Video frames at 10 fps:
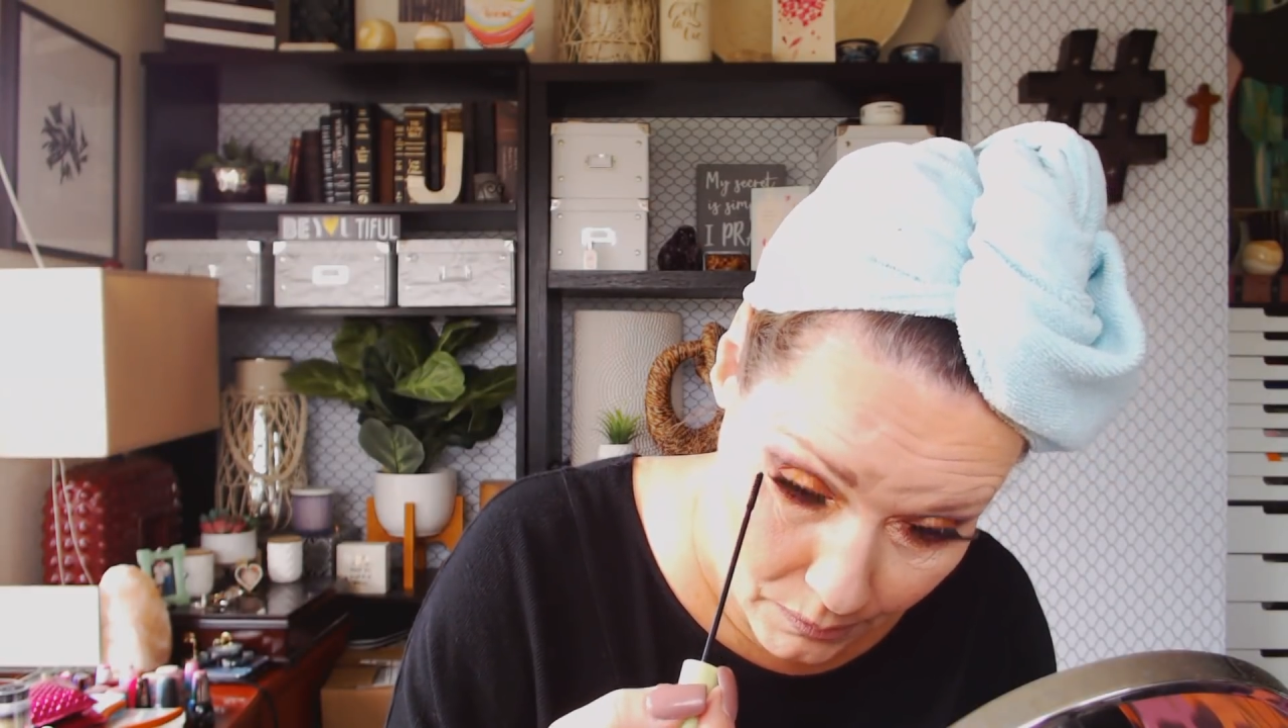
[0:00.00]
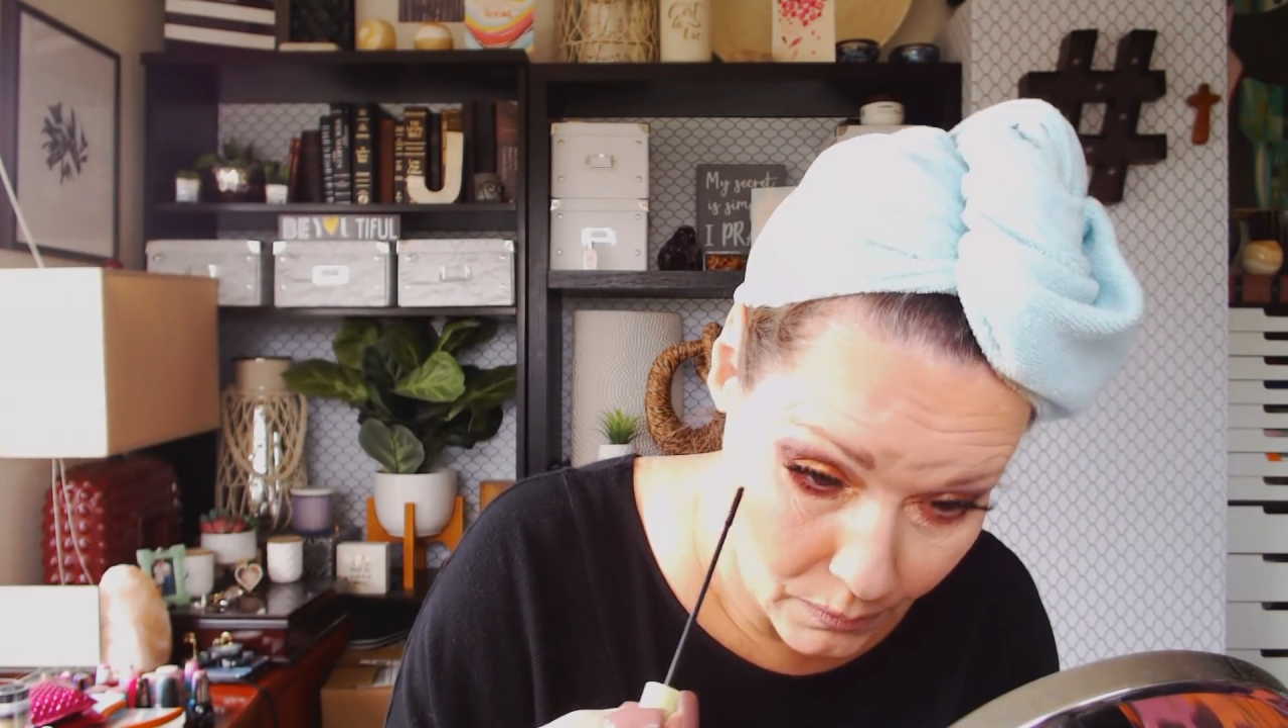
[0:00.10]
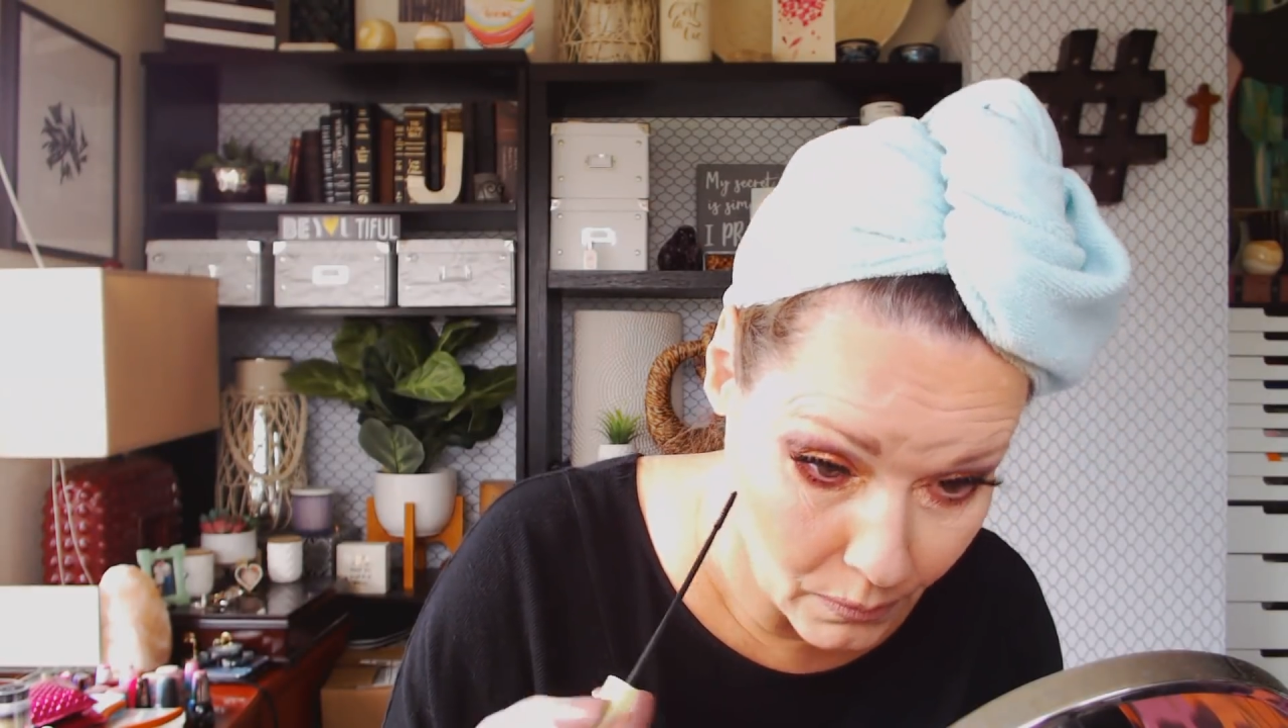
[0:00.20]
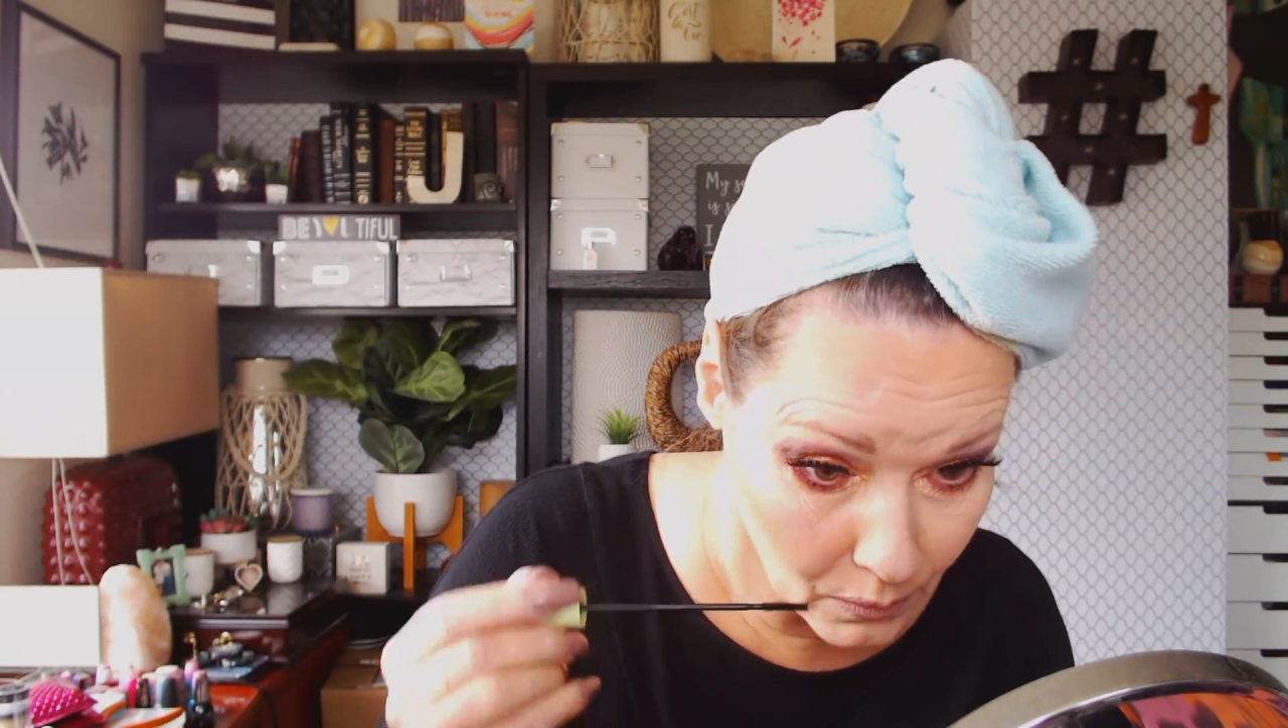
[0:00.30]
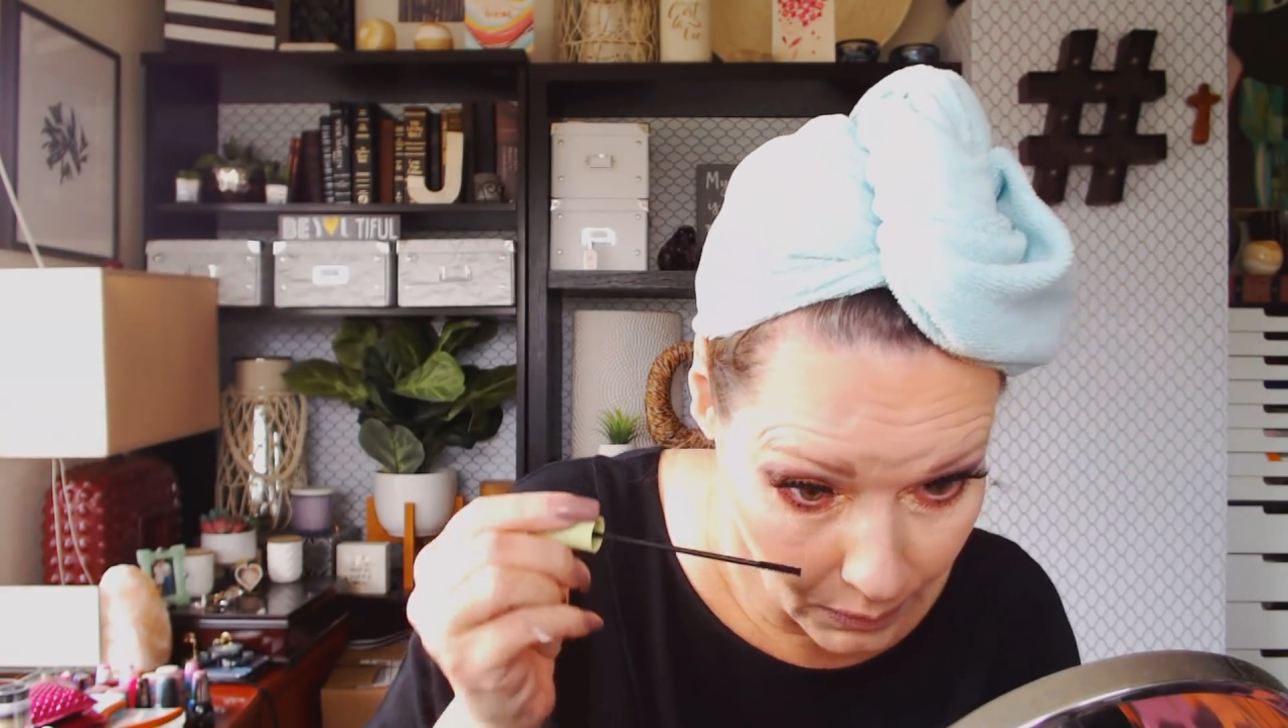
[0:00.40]

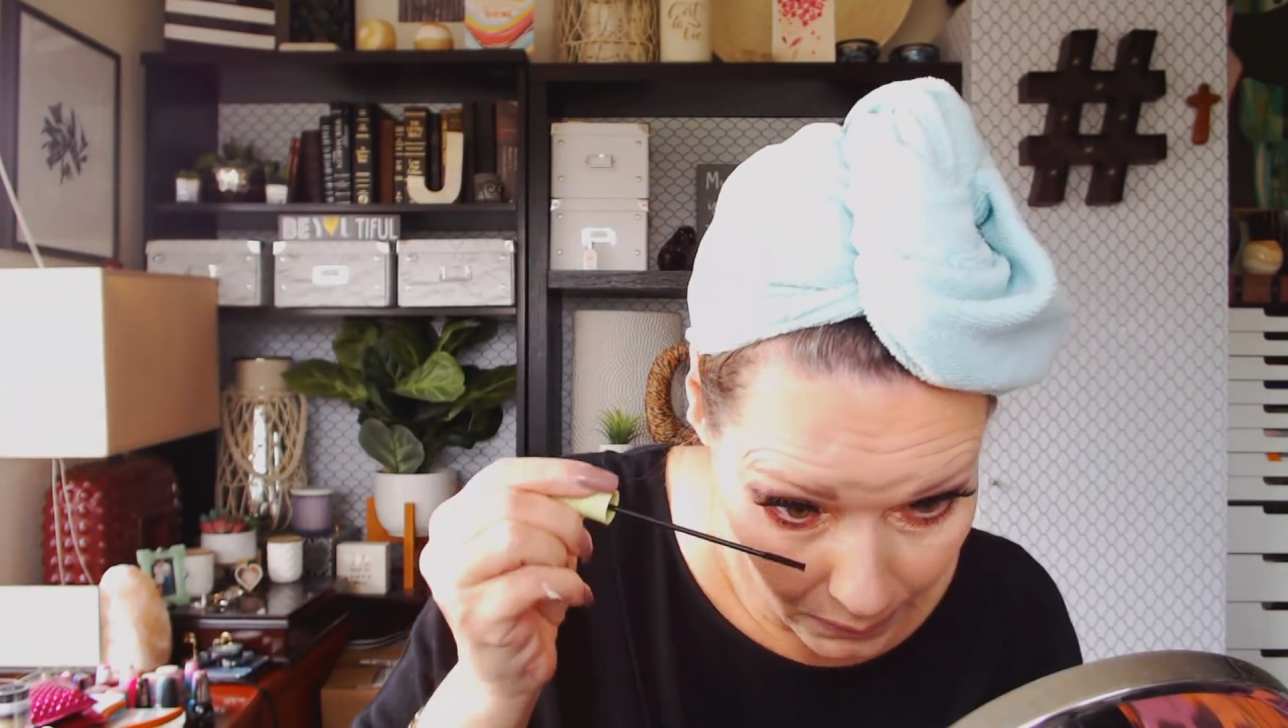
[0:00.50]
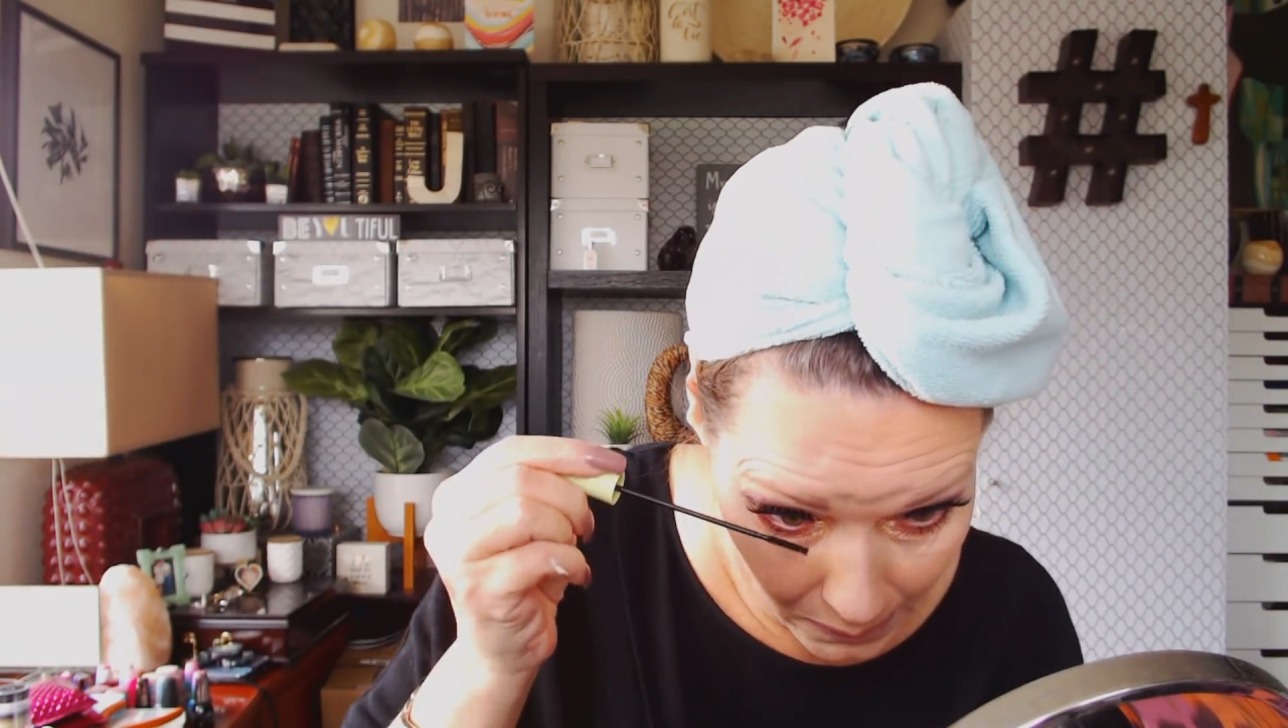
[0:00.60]
who